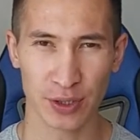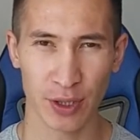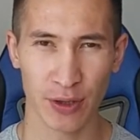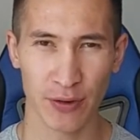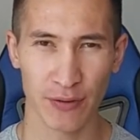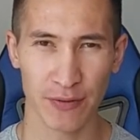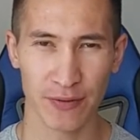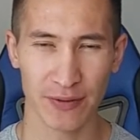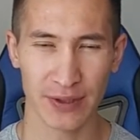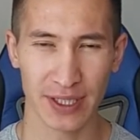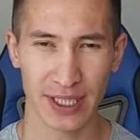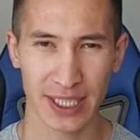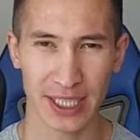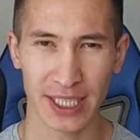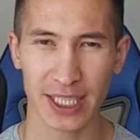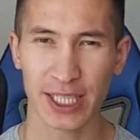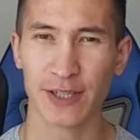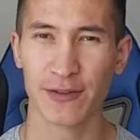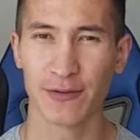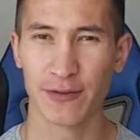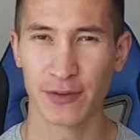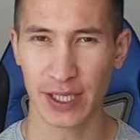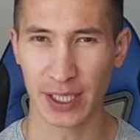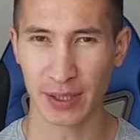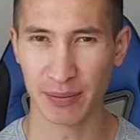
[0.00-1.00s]
of
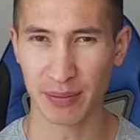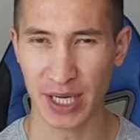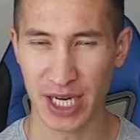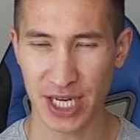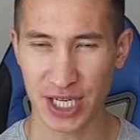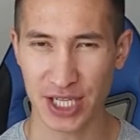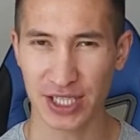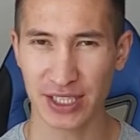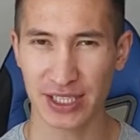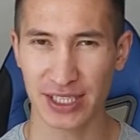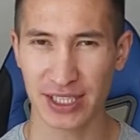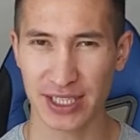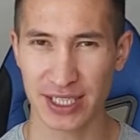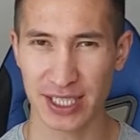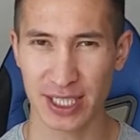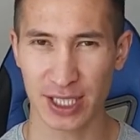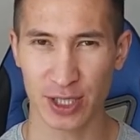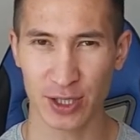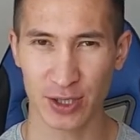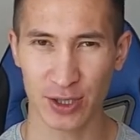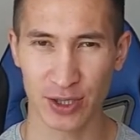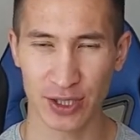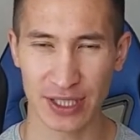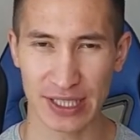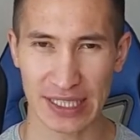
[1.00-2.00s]
informational
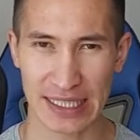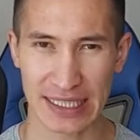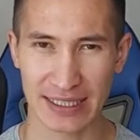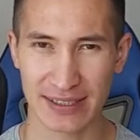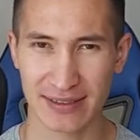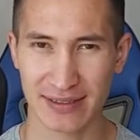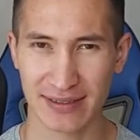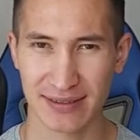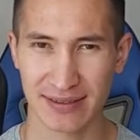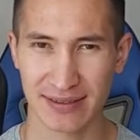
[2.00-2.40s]
security.